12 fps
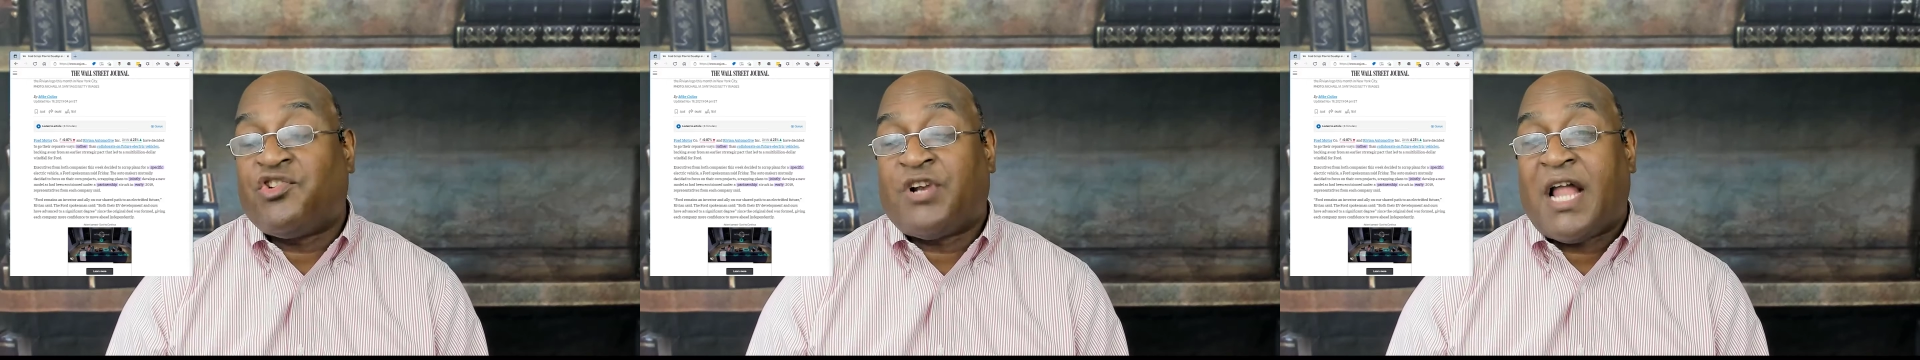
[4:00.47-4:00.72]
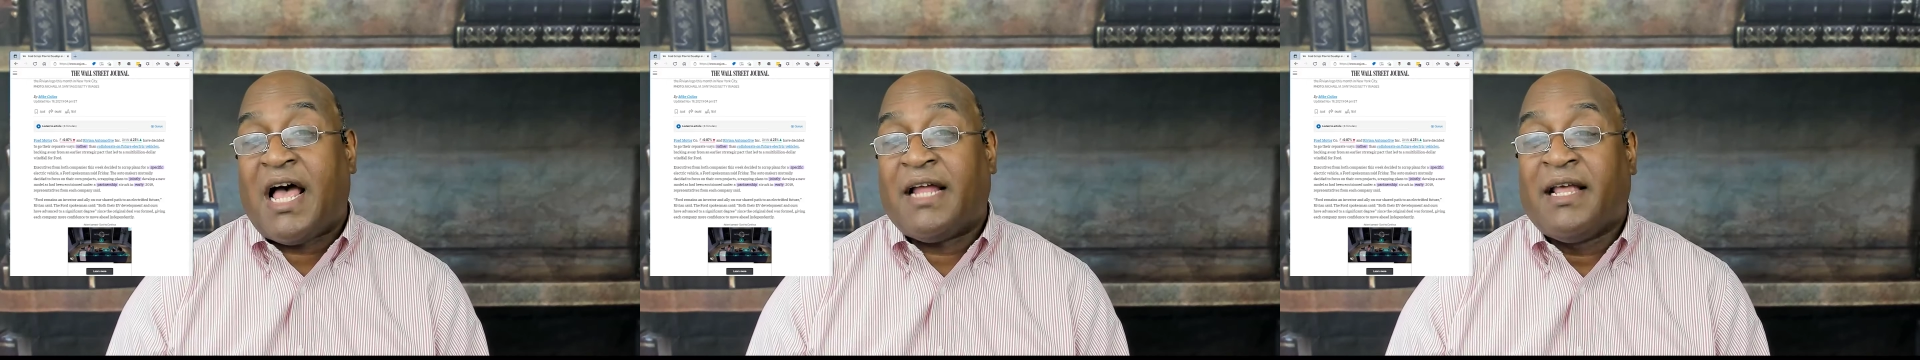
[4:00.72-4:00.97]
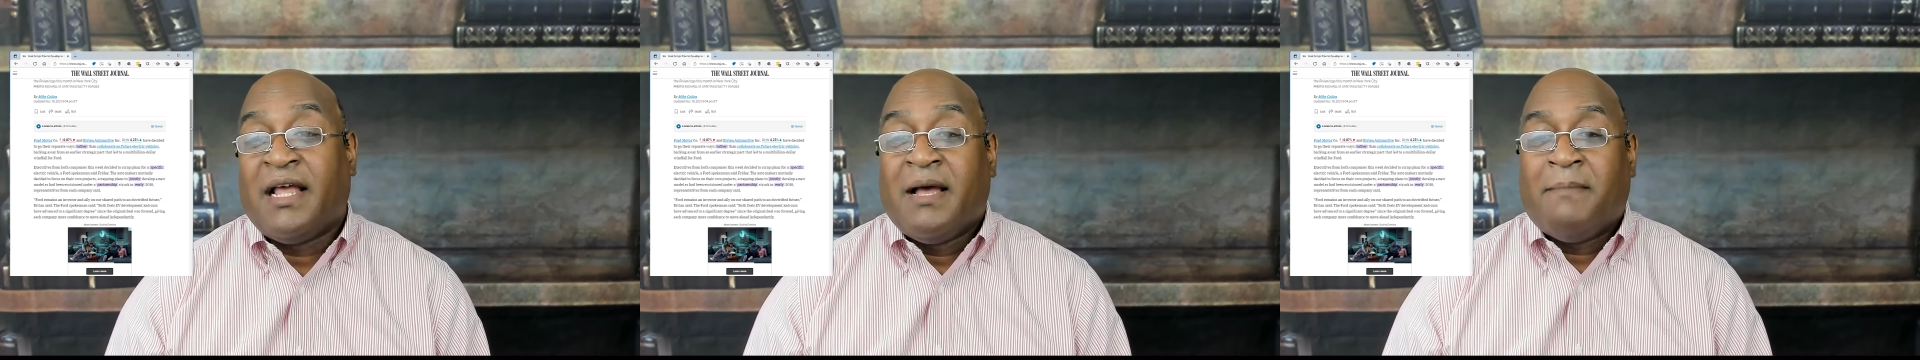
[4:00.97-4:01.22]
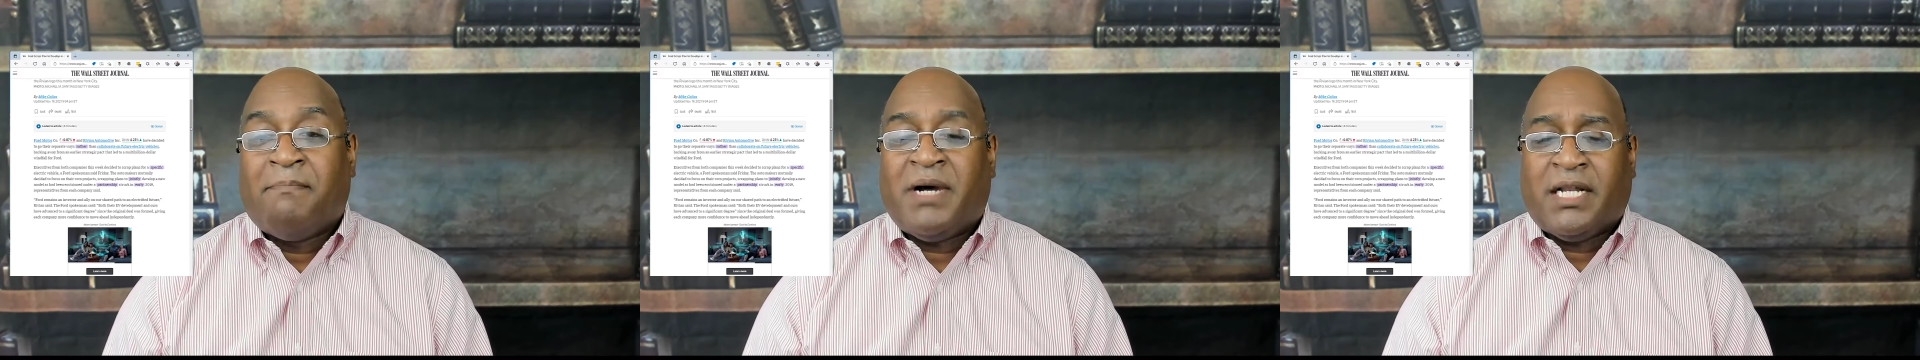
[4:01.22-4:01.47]
or not,
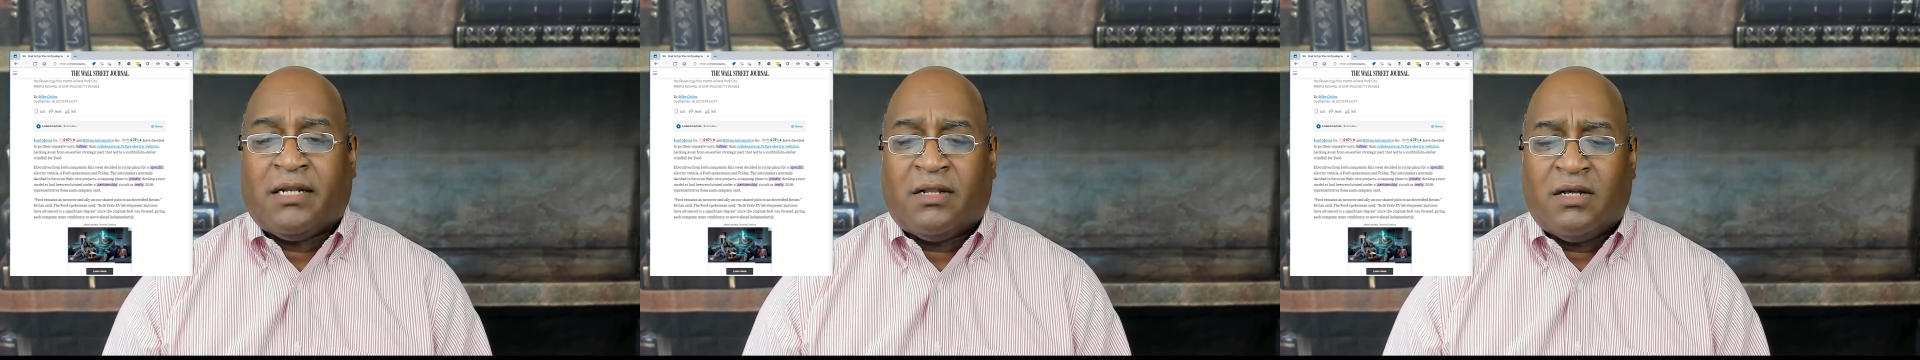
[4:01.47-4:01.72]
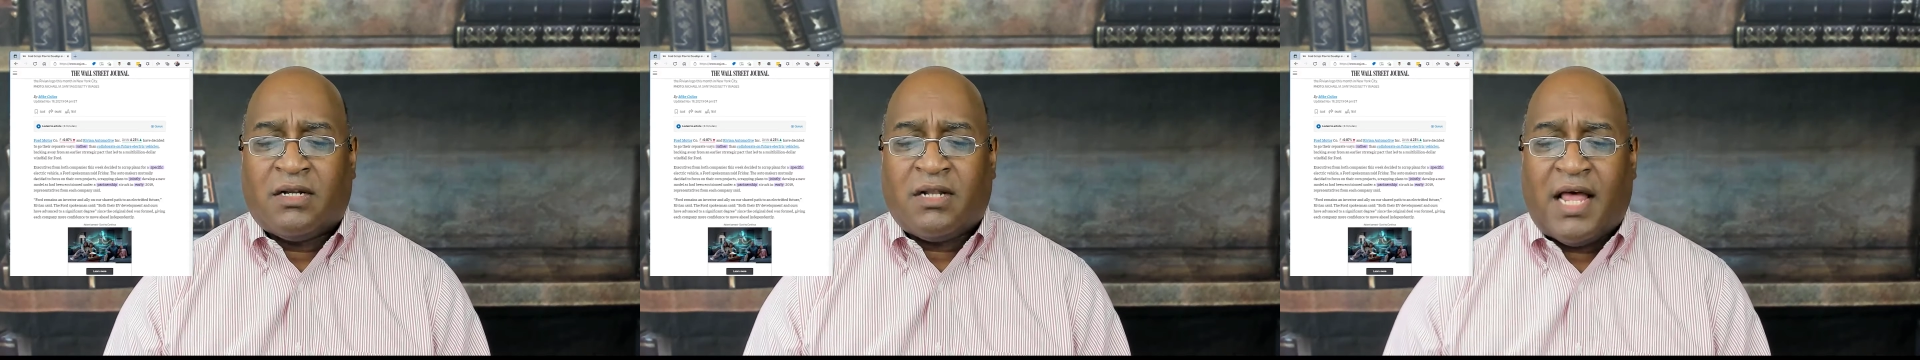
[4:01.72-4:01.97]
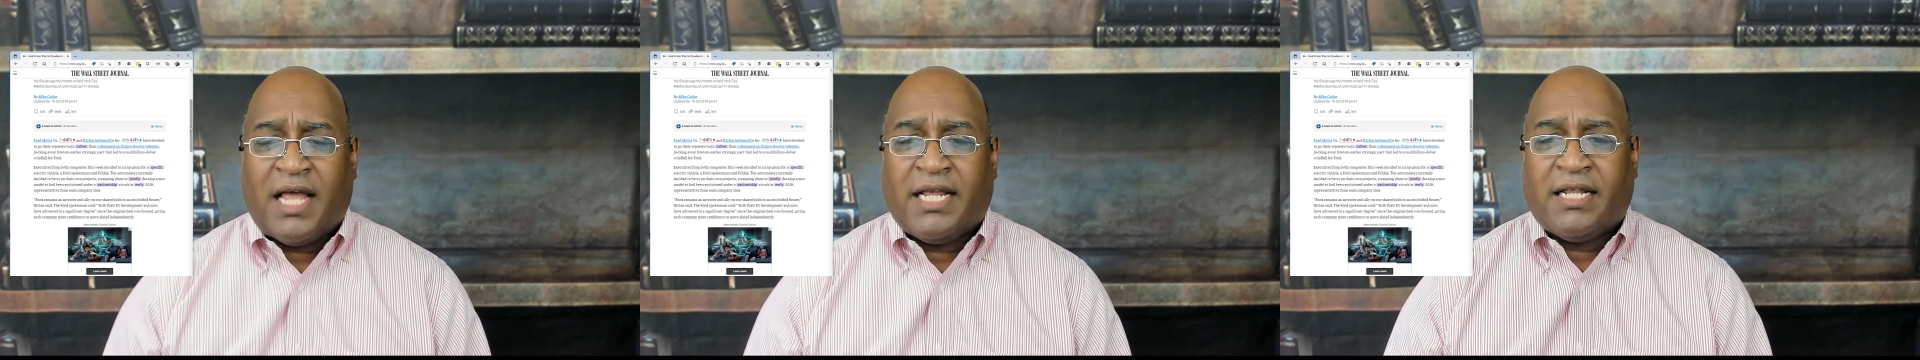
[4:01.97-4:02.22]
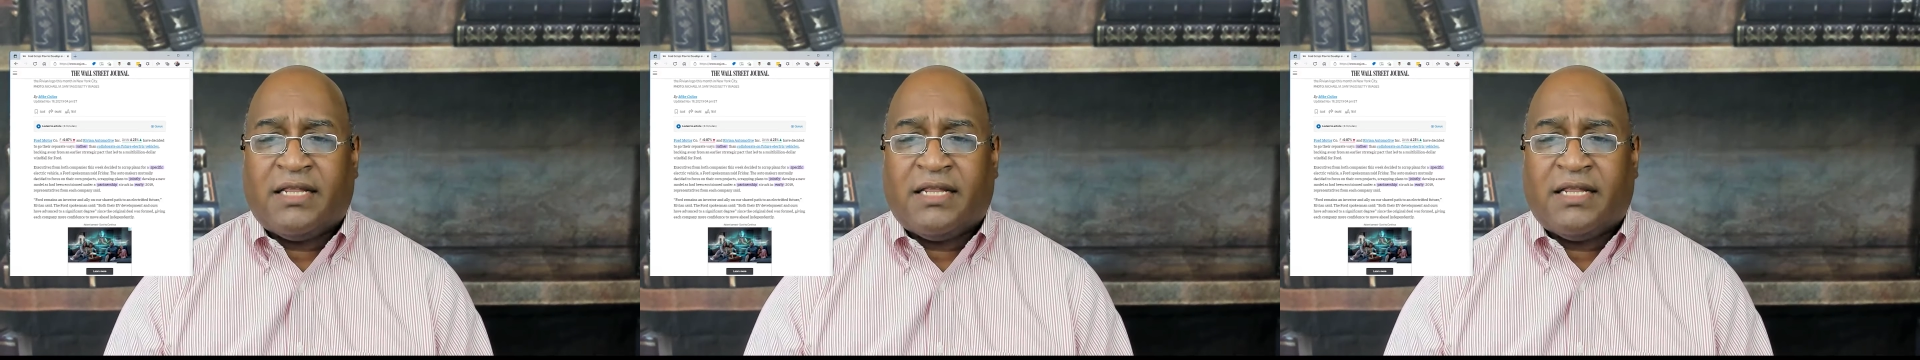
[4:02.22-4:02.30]
but it looked like